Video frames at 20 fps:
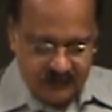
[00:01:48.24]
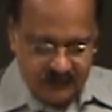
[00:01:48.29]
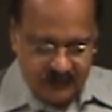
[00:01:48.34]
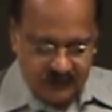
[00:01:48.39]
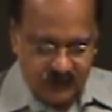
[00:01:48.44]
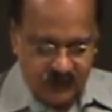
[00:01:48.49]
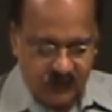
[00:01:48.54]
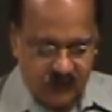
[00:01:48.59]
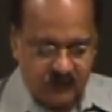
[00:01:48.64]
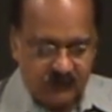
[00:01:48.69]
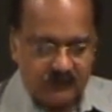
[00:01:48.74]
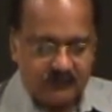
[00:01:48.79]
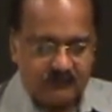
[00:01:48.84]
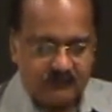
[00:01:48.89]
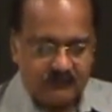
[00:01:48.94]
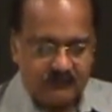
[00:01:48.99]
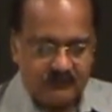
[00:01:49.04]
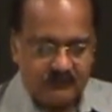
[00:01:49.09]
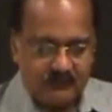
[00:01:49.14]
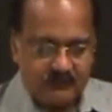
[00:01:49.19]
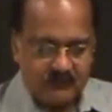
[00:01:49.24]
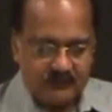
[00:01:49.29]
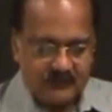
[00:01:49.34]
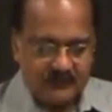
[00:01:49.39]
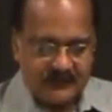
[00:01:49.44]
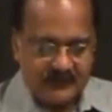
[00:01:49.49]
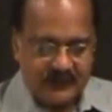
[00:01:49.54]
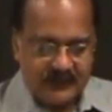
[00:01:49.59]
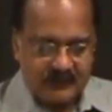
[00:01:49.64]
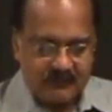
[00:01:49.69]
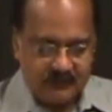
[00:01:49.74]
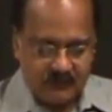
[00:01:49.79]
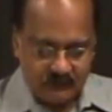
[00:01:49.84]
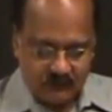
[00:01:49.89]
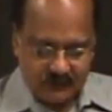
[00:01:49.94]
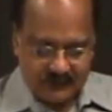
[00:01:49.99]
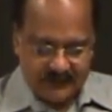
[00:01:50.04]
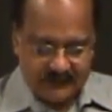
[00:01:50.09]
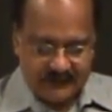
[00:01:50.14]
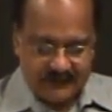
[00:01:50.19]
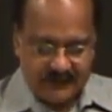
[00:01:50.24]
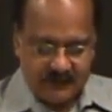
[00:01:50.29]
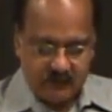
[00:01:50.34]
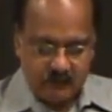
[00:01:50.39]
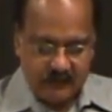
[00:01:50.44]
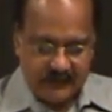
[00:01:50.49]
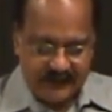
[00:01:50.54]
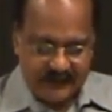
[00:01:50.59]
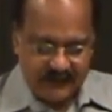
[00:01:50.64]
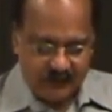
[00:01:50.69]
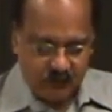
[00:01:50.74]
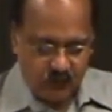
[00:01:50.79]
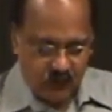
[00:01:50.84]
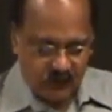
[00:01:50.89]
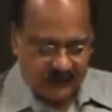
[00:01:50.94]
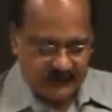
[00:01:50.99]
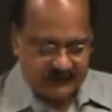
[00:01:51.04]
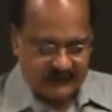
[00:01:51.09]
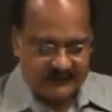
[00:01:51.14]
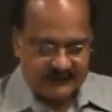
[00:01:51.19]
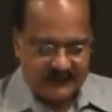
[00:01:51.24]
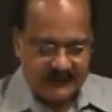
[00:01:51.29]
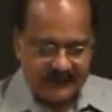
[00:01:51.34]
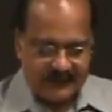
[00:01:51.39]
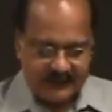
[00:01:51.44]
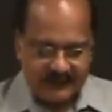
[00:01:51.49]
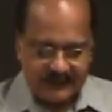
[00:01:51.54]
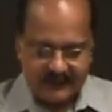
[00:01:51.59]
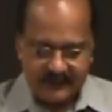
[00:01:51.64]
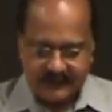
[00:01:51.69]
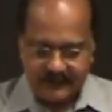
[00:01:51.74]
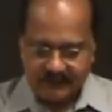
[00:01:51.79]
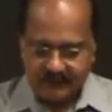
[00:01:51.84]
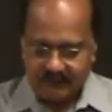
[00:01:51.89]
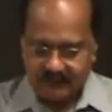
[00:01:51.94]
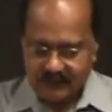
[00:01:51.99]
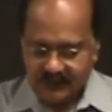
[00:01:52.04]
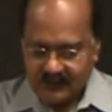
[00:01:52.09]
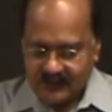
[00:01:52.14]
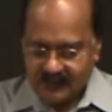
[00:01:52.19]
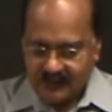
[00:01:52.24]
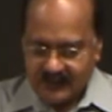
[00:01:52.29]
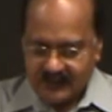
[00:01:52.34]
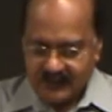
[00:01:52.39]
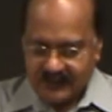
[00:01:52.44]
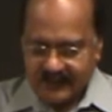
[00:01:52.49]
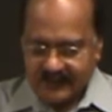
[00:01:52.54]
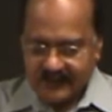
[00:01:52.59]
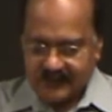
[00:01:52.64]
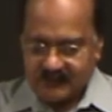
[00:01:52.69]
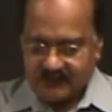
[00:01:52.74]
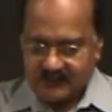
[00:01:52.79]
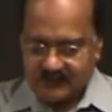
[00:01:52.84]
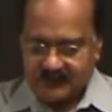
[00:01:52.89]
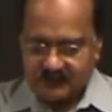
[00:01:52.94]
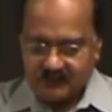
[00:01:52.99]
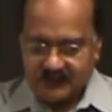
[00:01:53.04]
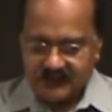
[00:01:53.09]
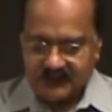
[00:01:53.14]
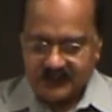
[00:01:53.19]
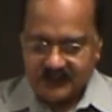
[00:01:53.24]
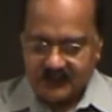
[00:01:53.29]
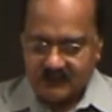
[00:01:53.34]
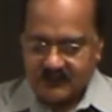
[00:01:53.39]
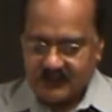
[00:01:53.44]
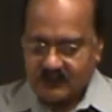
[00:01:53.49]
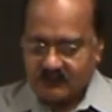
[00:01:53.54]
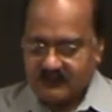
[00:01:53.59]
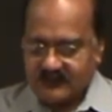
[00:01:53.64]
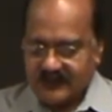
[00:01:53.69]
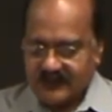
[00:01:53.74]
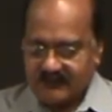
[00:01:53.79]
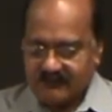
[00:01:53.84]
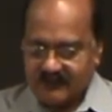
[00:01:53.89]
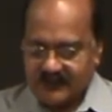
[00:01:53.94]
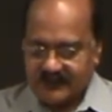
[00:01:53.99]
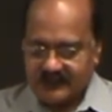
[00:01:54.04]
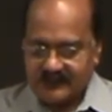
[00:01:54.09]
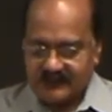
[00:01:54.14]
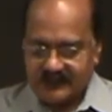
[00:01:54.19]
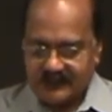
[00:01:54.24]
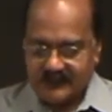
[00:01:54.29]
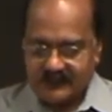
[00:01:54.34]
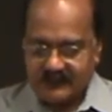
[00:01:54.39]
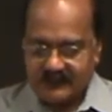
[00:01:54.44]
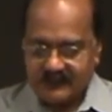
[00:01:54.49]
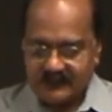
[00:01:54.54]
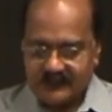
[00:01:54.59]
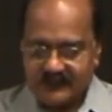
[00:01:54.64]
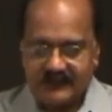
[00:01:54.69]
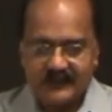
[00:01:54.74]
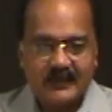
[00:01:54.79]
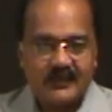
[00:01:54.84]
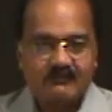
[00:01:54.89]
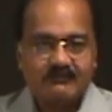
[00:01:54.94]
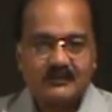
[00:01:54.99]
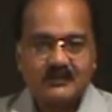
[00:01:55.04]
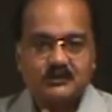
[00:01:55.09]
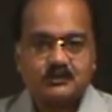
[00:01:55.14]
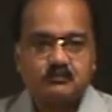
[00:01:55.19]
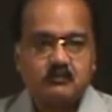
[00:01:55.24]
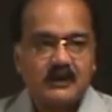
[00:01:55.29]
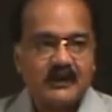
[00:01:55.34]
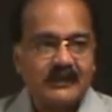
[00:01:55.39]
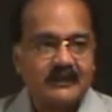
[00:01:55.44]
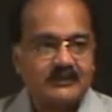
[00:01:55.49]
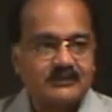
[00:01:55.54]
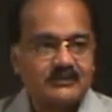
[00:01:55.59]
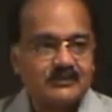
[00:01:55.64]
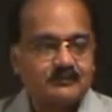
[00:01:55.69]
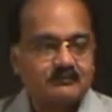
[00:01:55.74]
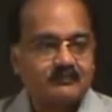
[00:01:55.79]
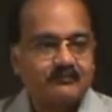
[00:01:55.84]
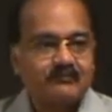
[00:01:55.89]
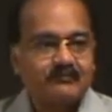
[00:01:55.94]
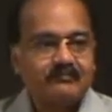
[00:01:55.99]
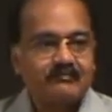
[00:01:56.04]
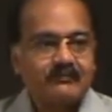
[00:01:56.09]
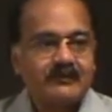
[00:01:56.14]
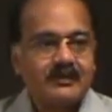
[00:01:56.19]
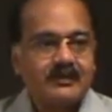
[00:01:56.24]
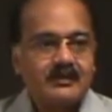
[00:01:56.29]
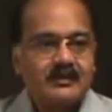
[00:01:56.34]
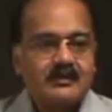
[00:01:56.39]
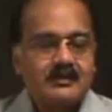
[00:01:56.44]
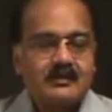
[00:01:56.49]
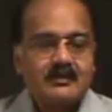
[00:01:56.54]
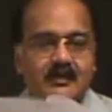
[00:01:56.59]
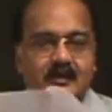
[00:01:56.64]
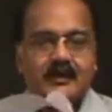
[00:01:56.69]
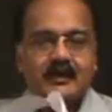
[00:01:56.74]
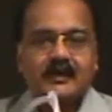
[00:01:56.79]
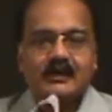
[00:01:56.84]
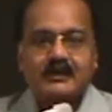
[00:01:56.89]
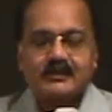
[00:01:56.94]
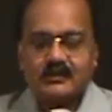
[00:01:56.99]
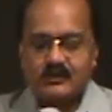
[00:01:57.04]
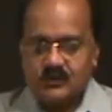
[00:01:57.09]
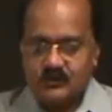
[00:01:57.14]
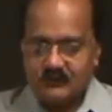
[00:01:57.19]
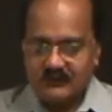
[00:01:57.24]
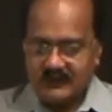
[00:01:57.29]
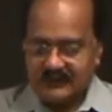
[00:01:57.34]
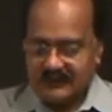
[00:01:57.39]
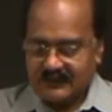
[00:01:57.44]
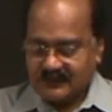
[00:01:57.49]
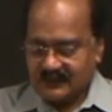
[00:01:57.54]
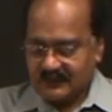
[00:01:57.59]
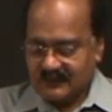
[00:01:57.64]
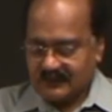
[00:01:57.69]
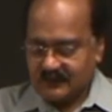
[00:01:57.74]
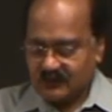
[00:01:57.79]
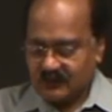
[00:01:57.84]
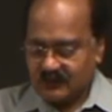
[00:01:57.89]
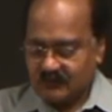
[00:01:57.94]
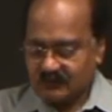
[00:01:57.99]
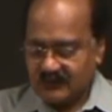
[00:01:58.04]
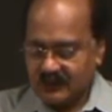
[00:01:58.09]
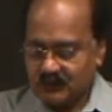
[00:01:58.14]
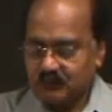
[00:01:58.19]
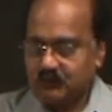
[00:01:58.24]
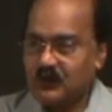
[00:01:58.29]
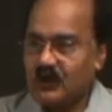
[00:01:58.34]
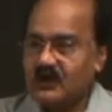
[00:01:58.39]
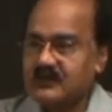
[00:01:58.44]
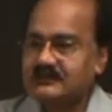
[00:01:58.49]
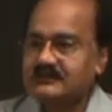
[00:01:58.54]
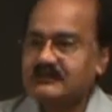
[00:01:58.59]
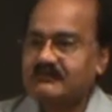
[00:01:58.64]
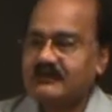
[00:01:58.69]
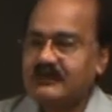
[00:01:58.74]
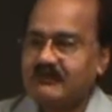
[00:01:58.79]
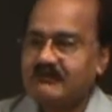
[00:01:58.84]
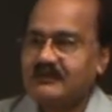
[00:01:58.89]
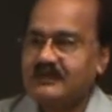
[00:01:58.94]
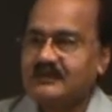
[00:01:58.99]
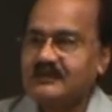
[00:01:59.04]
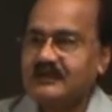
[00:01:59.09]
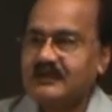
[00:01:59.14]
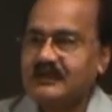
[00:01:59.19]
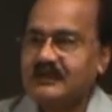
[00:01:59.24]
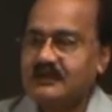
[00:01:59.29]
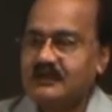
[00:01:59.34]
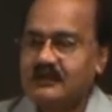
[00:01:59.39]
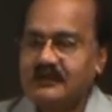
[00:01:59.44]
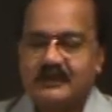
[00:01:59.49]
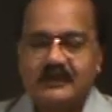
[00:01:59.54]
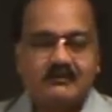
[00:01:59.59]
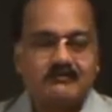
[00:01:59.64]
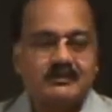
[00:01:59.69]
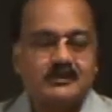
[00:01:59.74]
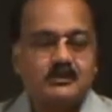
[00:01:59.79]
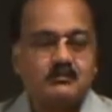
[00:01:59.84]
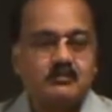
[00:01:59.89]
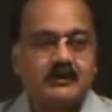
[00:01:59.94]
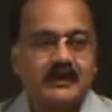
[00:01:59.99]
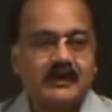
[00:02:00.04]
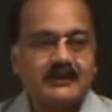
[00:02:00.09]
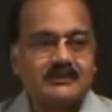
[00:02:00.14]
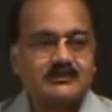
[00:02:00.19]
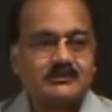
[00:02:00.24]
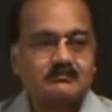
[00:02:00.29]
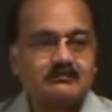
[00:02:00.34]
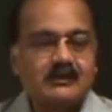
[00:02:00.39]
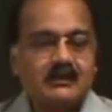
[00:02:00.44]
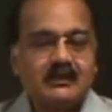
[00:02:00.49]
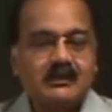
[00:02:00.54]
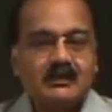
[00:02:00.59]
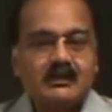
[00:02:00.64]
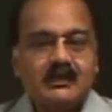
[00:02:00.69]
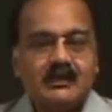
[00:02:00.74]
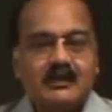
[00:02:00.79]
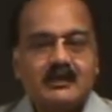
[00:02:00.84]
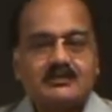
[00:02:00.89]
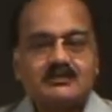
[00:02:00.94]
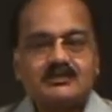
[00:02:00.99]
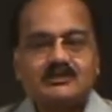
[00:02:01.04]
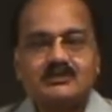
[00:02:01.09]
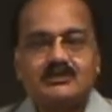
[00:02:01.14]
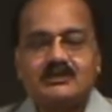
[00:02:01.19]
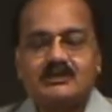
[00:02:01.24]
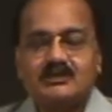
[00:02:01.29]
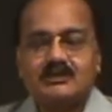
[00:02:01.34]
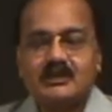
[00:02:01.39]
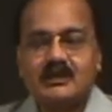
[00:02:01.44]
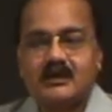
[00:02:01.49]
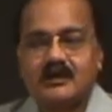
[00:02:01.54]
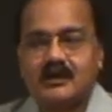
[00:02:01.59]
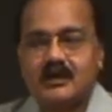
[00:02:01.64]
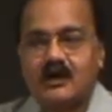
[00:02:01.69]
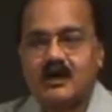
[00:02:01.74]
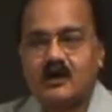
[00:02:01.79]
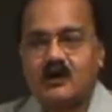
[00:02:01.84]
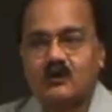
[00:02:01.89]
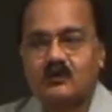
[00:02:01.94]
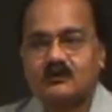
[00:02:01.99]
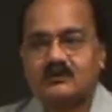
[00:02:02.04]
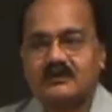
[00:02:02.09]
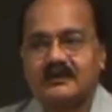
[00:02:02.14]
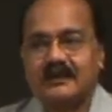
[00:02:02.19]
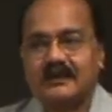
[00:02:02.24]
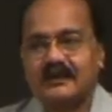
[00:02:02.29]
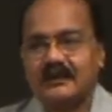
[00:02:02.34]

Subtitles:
So we were talking about comparing models, and I was mentioning about average error and average bias. And you can make plots of average error and average bias and see how the